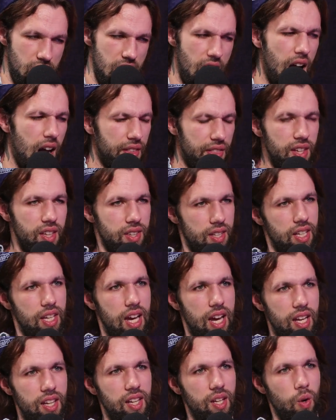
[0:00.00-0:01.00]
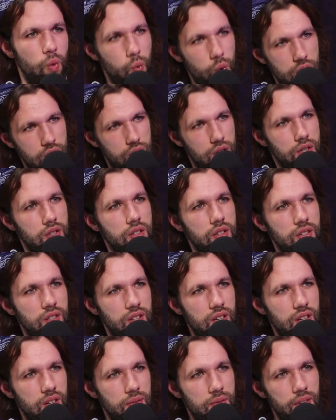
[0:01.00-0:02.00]
like, I think like I had like a weird,
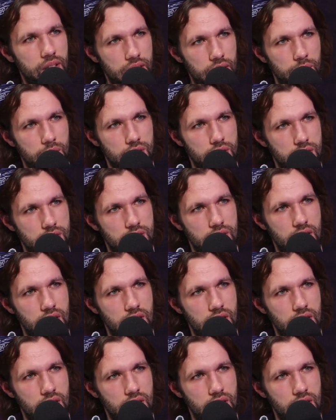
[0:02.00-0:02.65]
like I was just